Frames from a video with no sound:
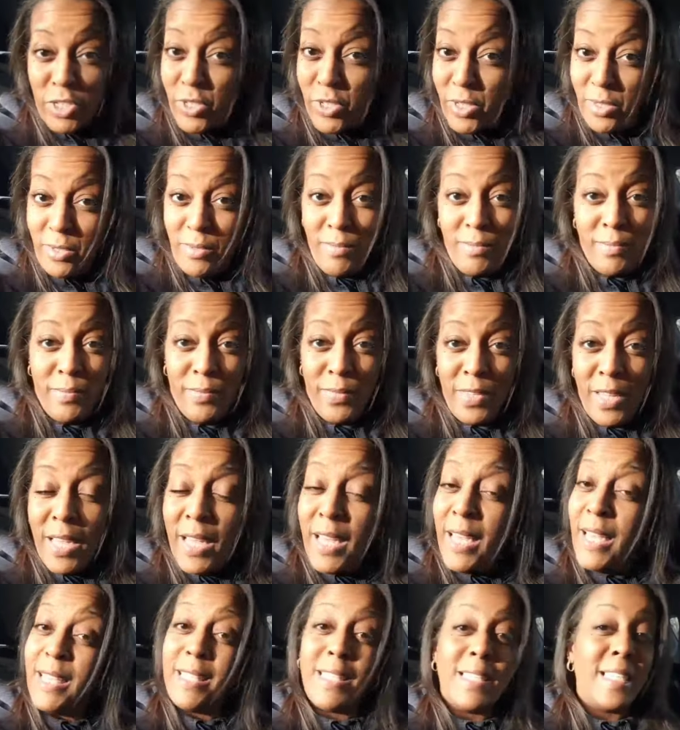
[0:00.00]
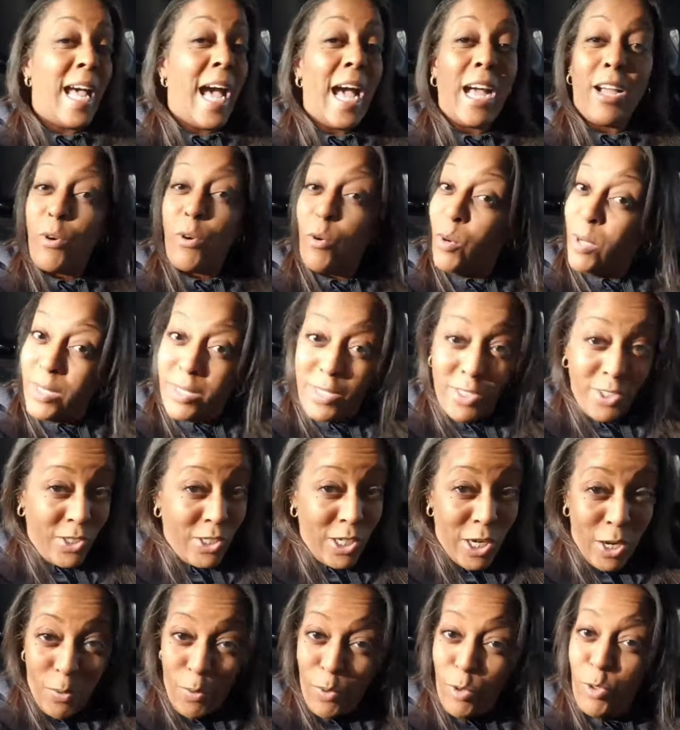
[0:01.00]
vision. He's not going to
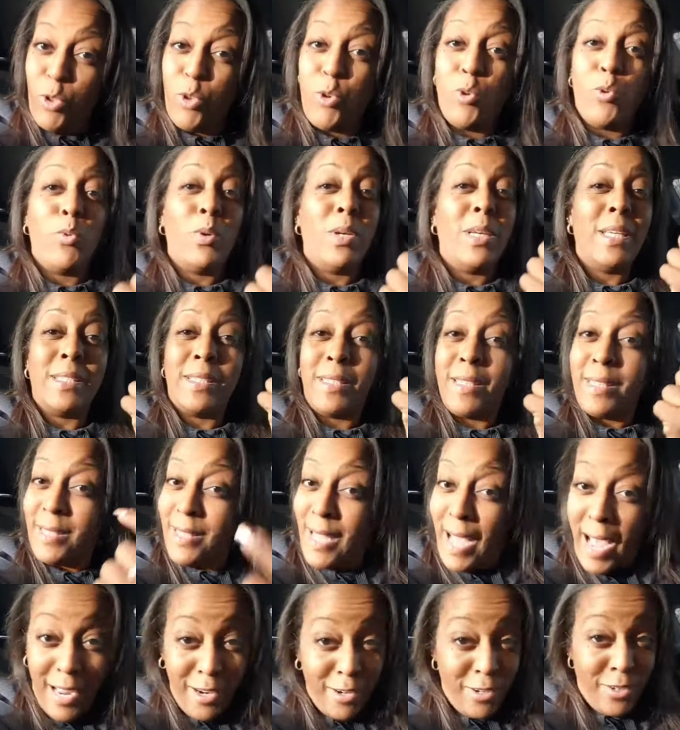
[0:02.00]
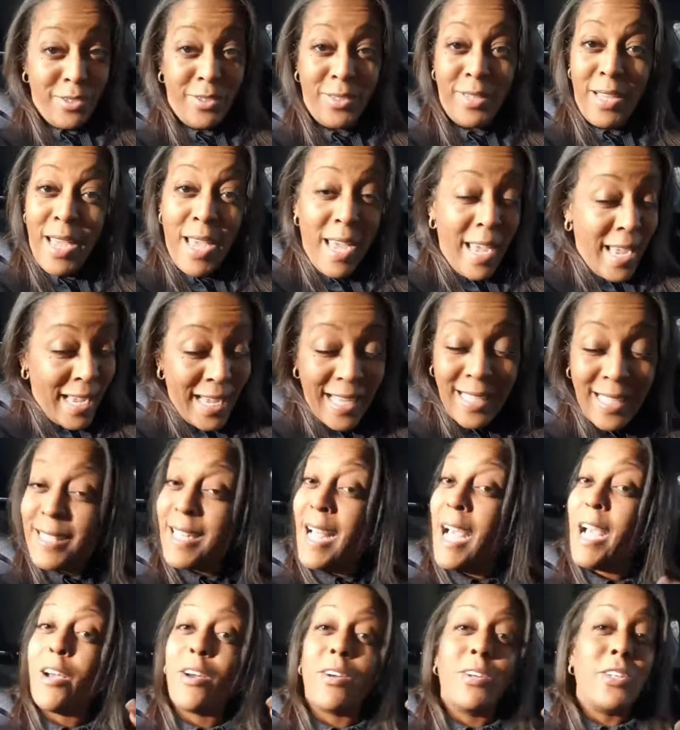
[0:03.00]
share with you his desires.
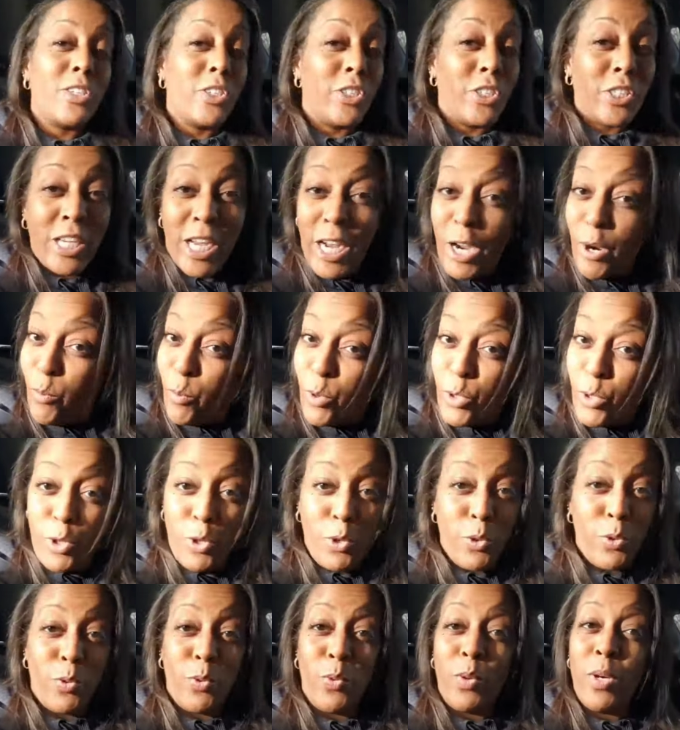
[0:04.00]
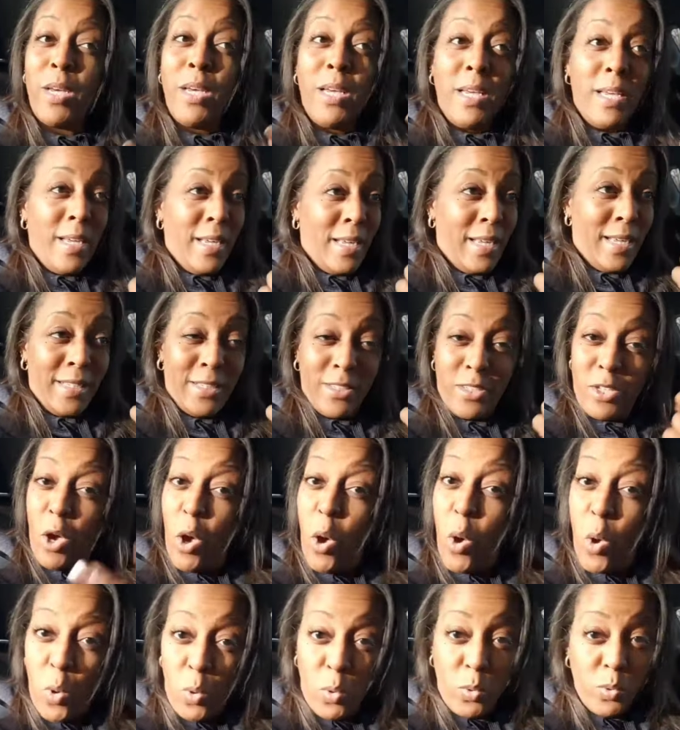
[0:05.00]
He's not going to share with you his
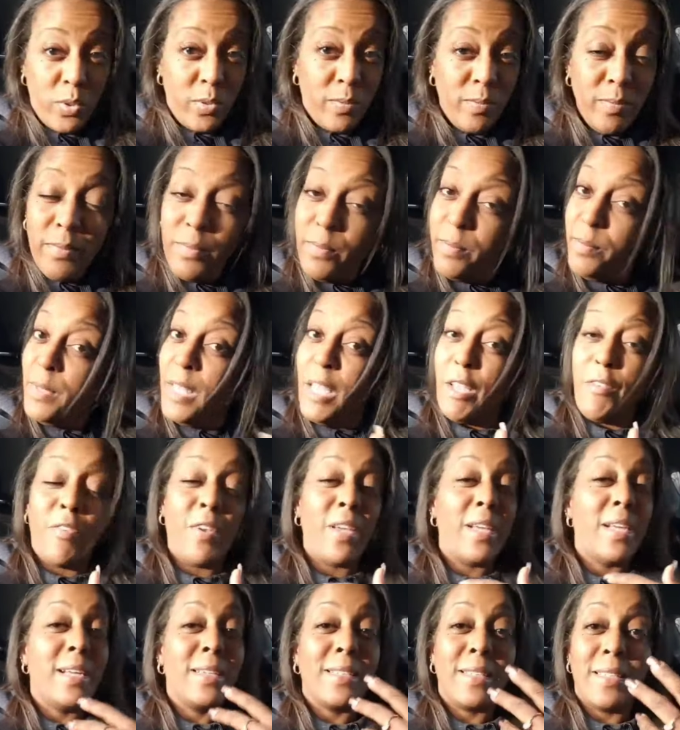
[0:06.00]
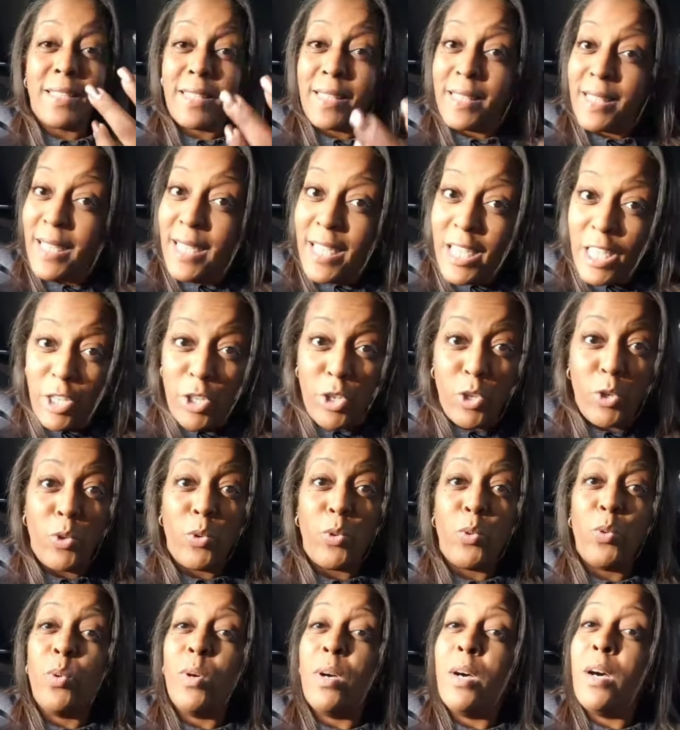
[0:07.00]
goals if he doesn't see in
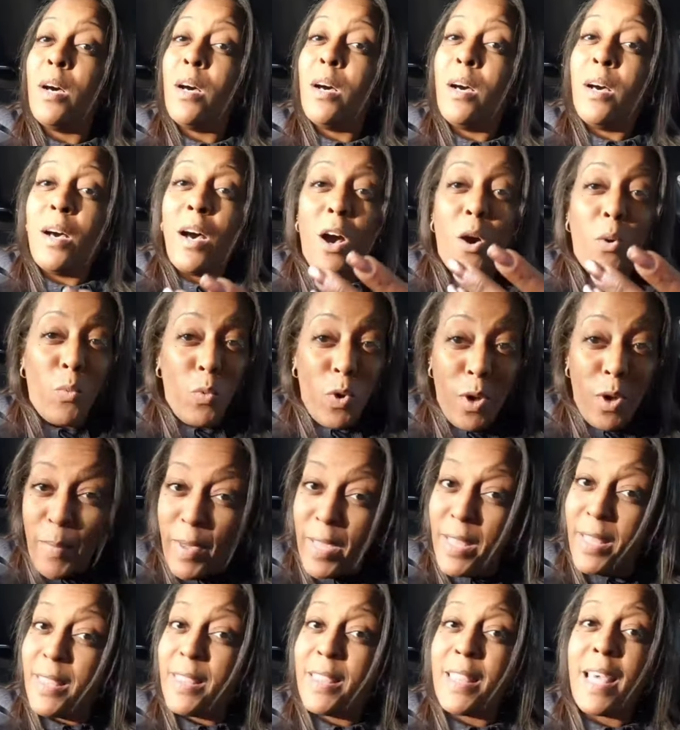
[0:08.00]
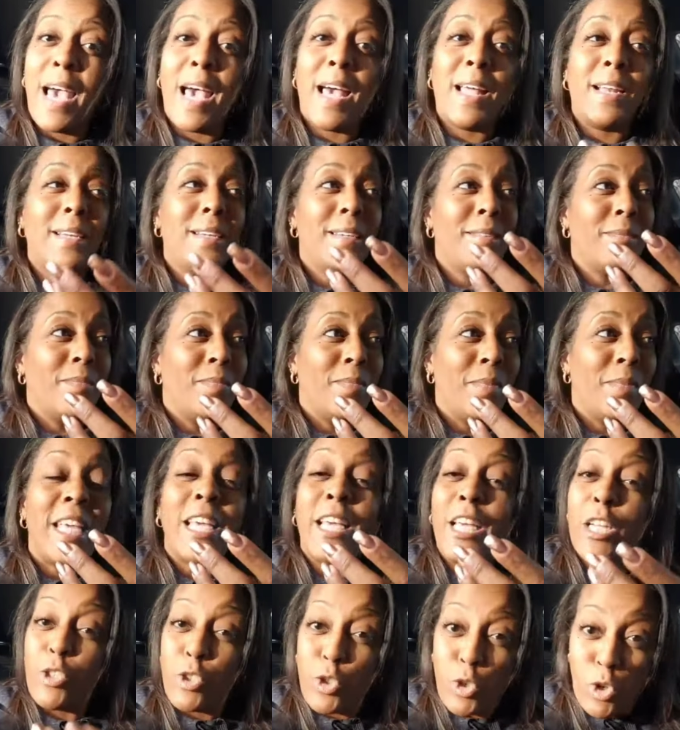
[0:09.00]
you a woman that
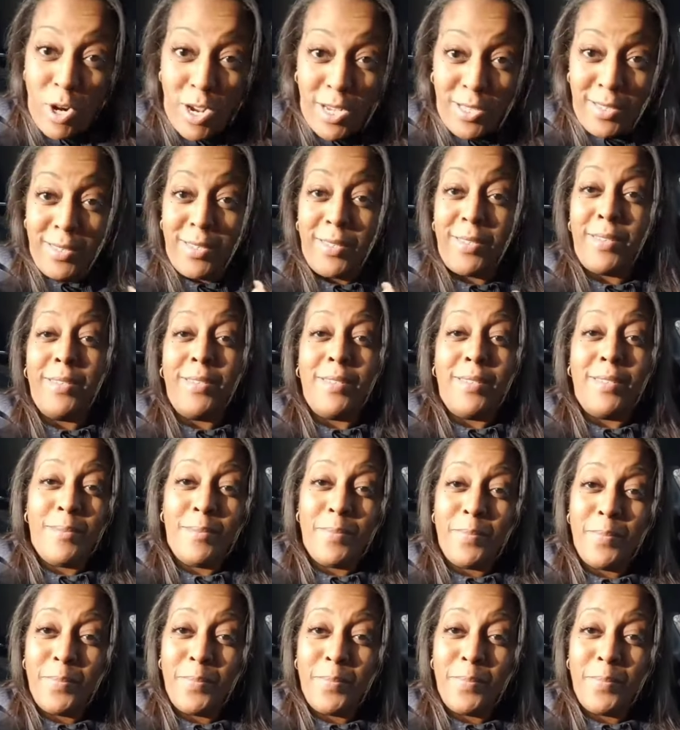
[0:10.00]
he can trust.